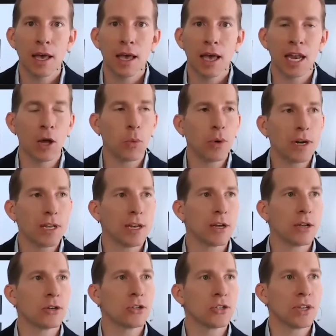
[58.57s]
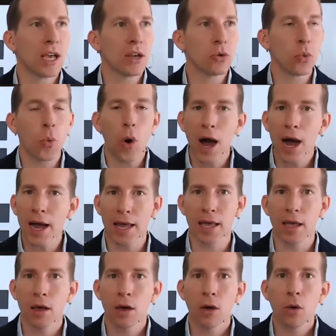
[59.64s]
And I wanted to understand why.
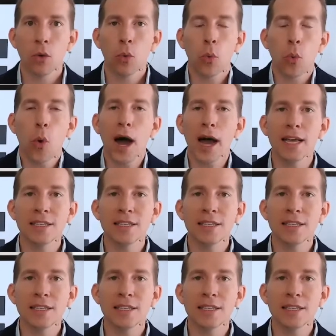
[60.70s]
Why is